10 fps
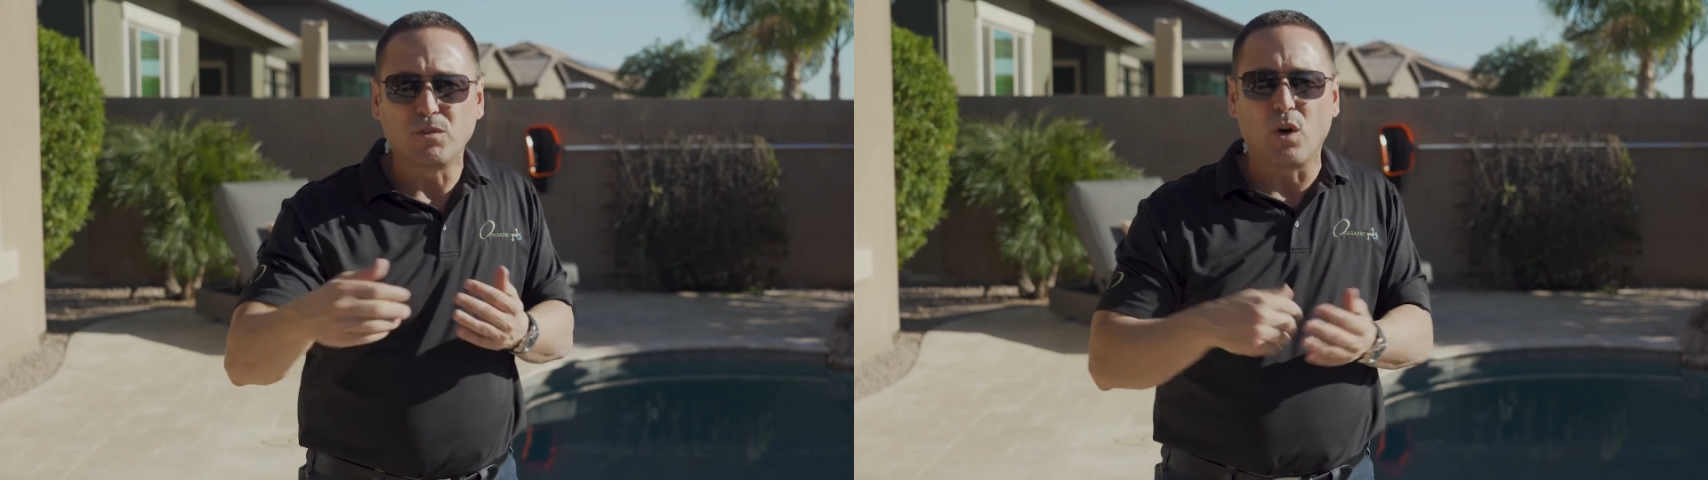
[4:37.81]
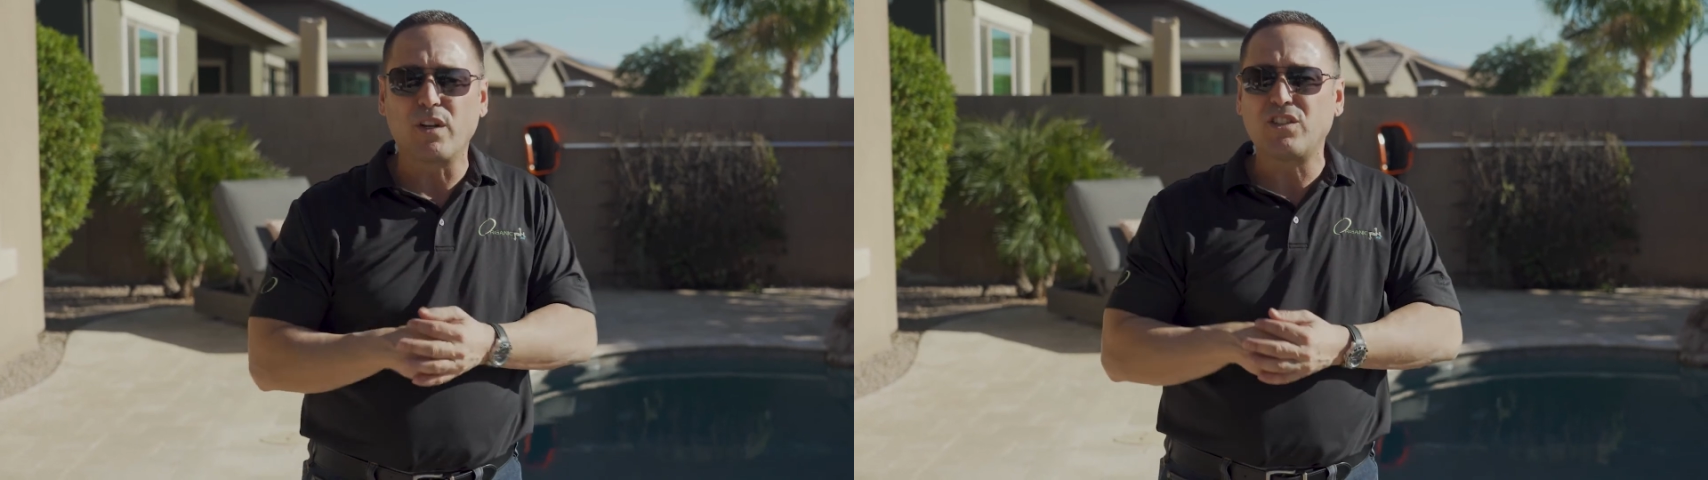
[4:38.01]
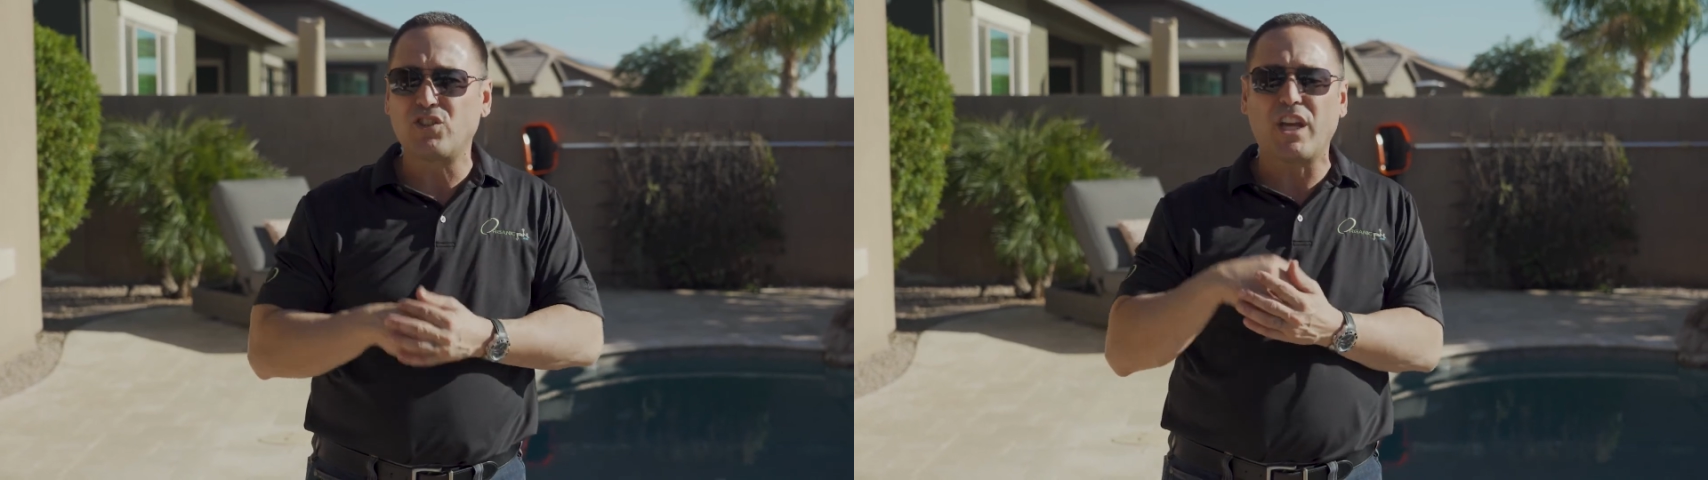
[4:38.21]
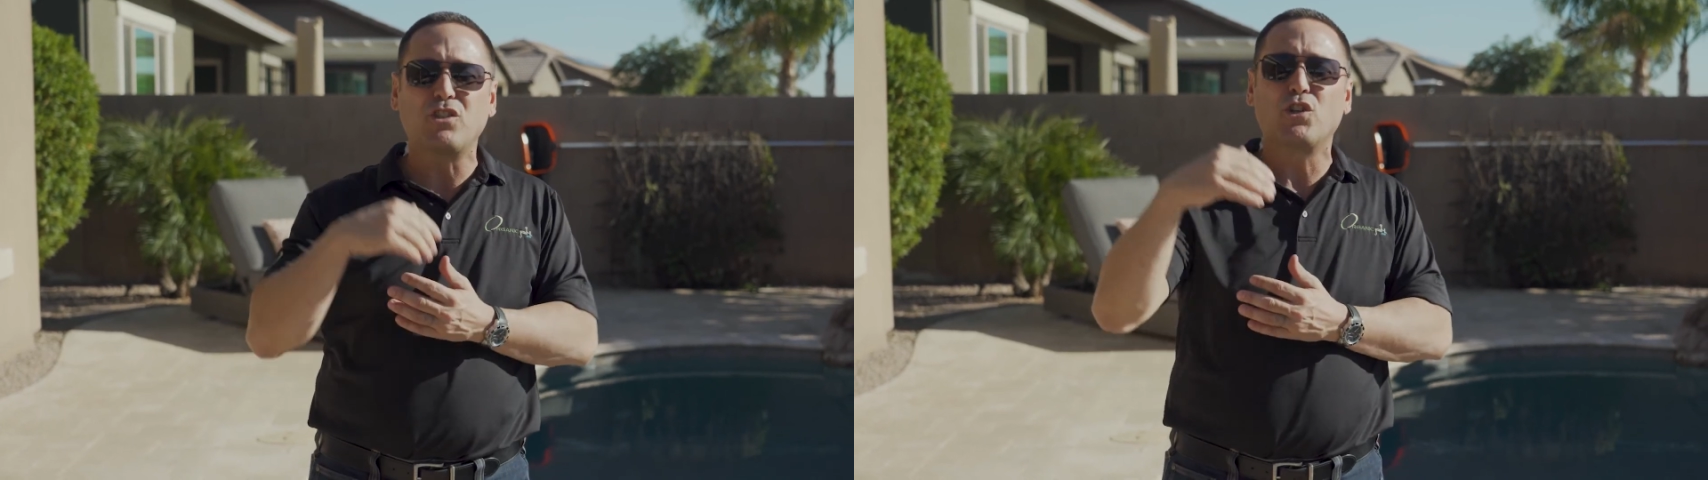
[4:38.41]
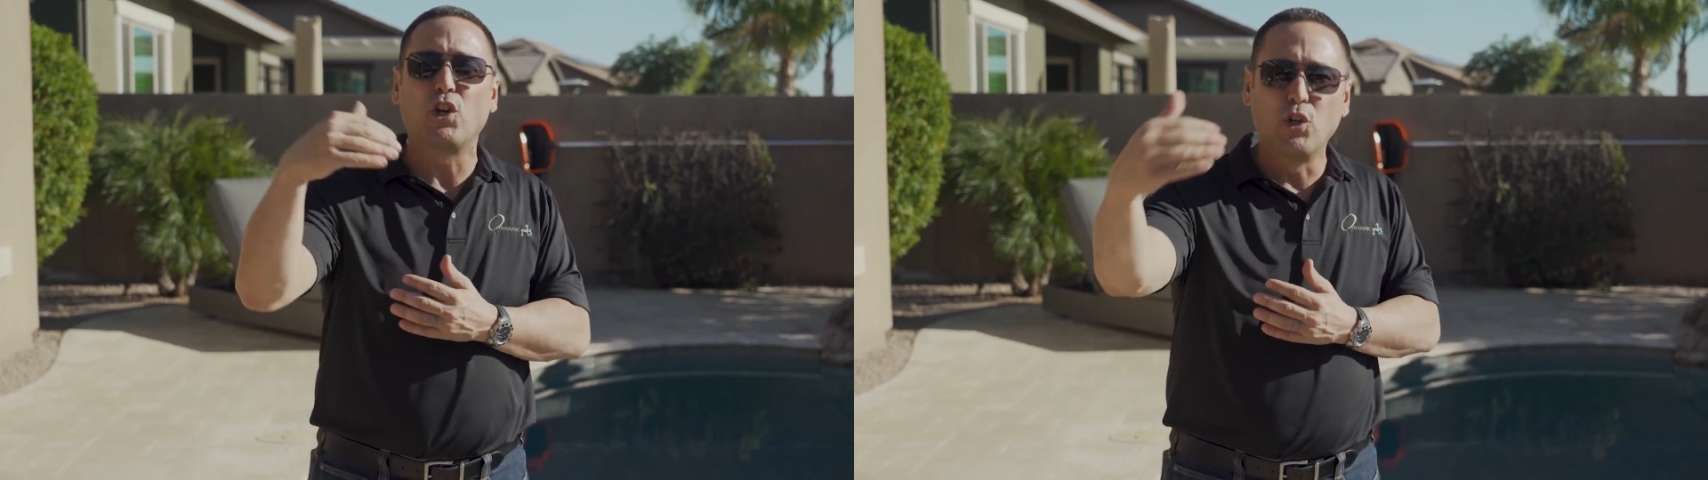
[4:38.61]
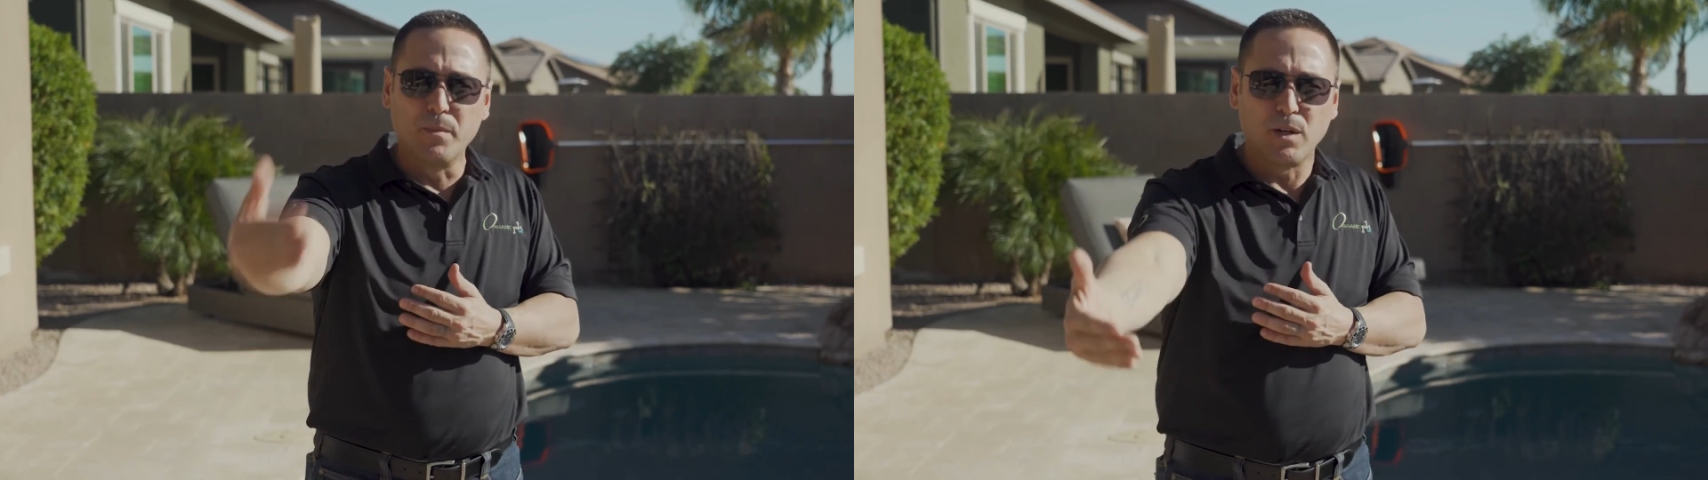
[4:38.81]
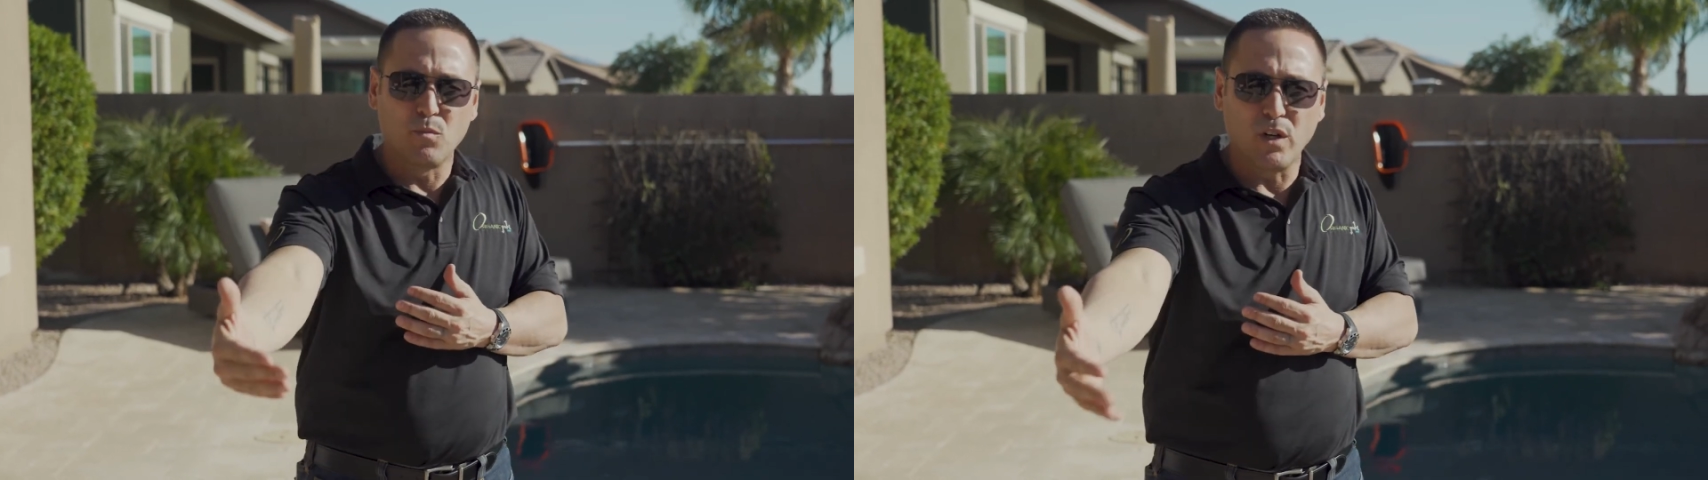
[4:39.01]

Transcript: Don't exchange your aluminum